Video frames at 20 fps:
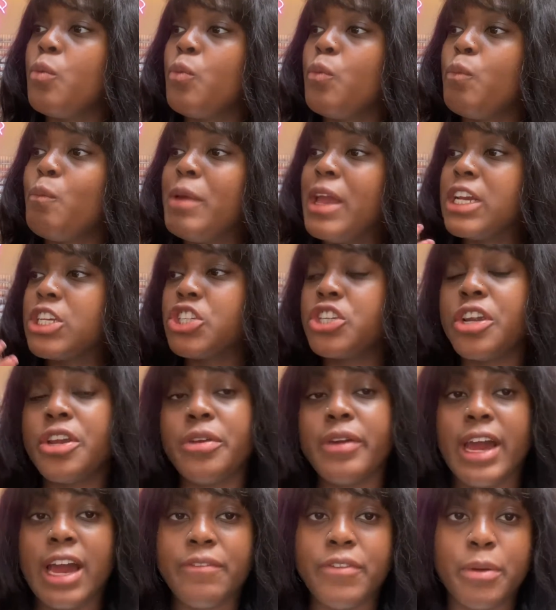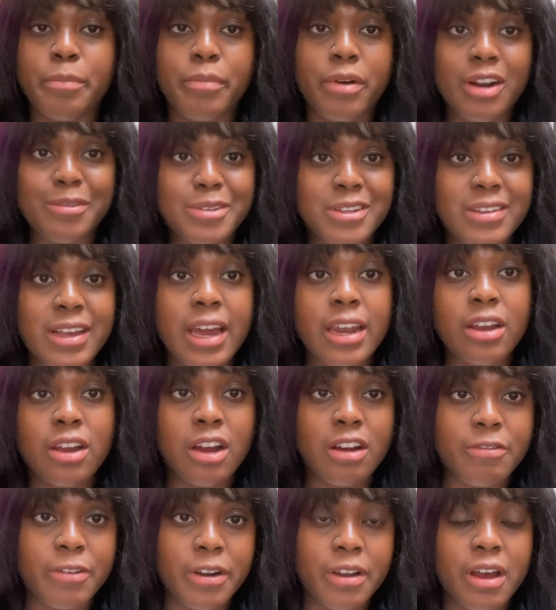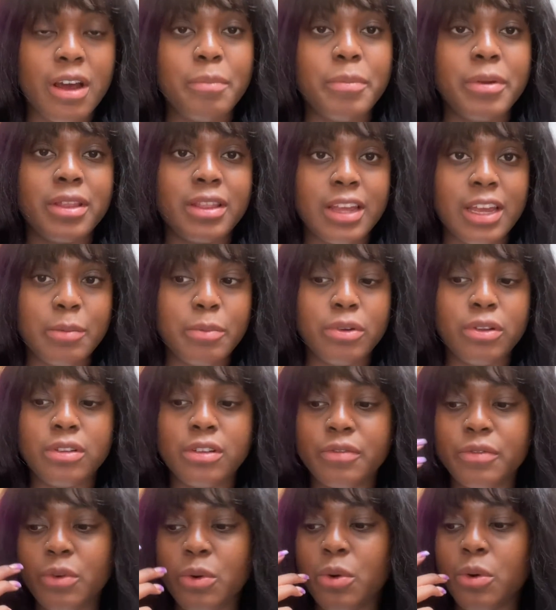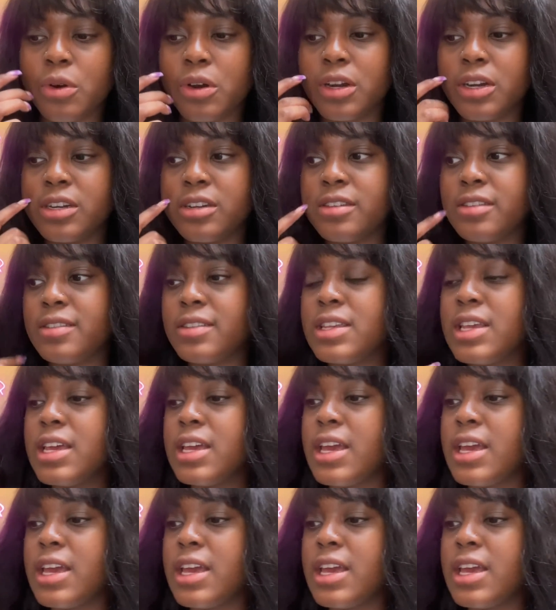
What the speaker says: Make sure you have your barbicide covered up and labeled, of course.